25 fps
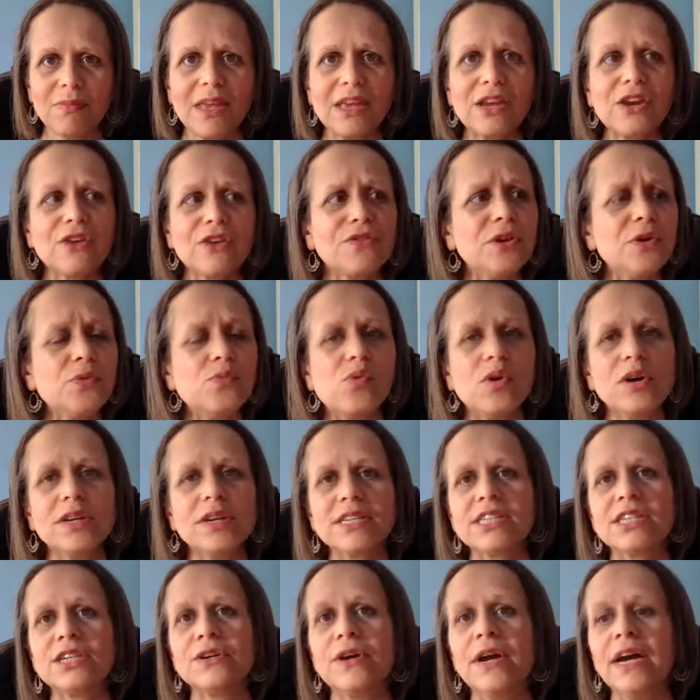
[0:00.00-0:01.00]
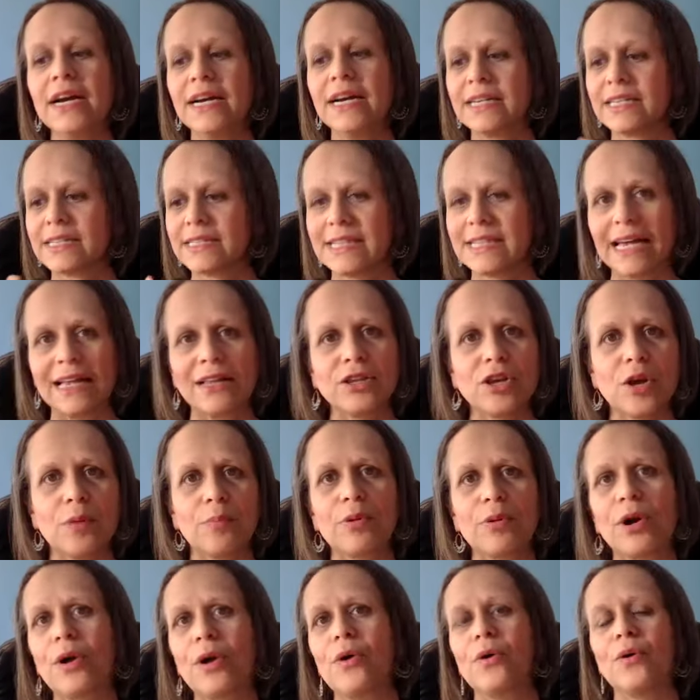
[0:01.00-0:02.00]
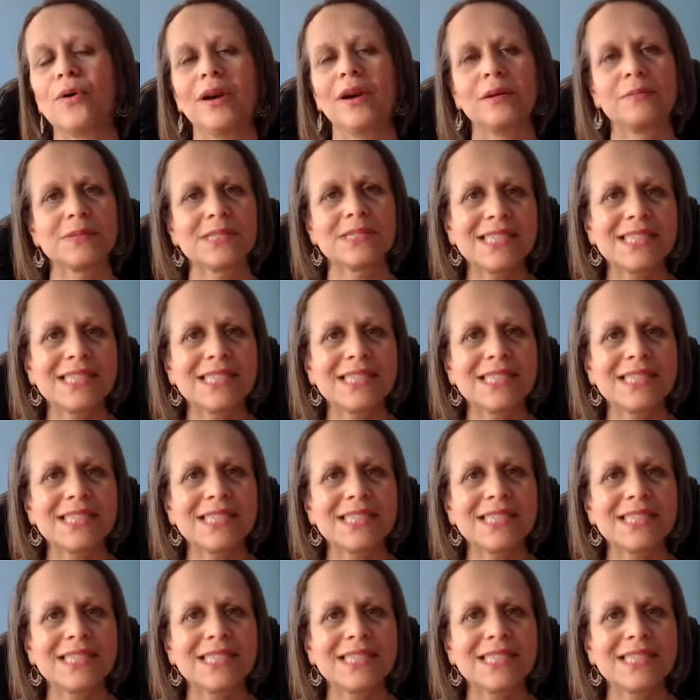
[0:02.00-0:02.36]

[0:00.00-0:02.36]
And if you want to sell your program,